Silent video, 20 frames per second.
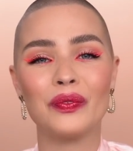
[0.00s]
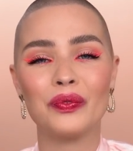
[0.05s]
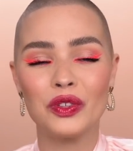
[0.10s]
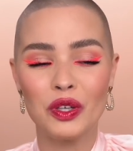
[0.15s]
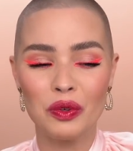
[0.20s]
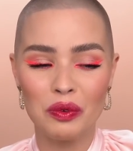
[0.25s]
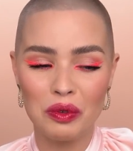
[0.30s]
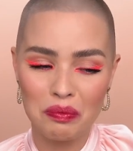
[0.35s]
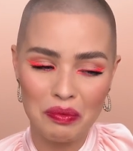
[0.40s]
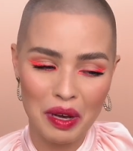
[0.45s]

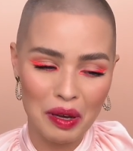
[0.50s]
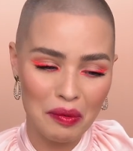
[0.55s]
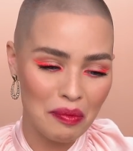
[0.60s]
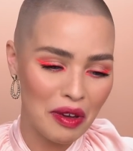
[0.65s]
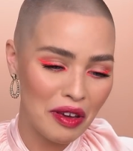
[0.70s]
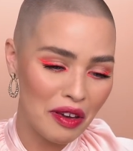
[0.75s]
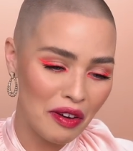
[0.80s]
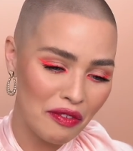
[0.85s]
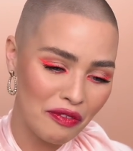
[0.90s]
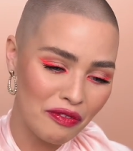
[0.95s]
You would make
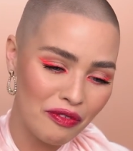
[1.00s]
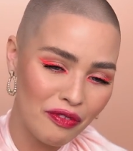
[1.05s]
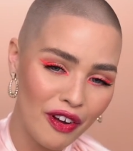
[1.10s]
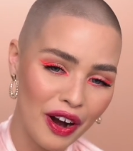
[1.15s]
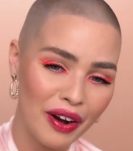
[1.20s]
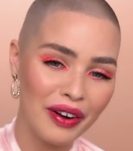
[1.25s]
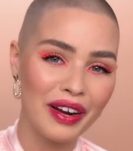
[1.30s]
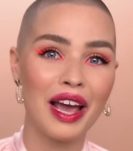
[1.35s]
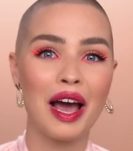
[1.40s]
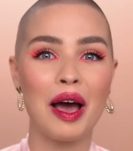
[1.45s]
me a
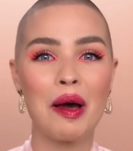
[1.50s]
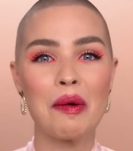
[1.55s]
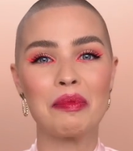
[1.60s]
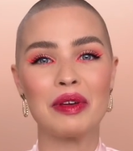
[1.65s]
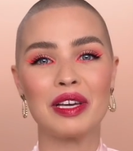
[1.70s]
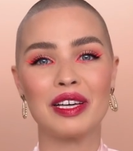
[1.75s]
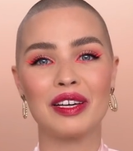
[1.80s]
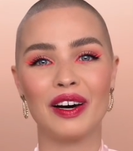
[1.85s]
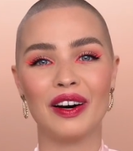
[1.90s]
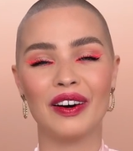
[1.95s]
very
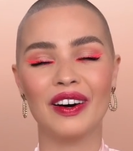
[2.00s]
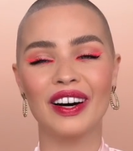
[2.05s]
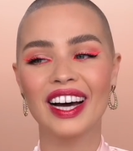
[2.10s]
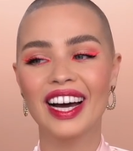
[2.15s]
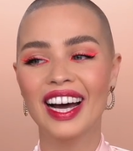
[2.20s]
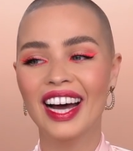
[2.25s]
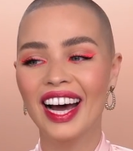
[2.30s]
happy girl.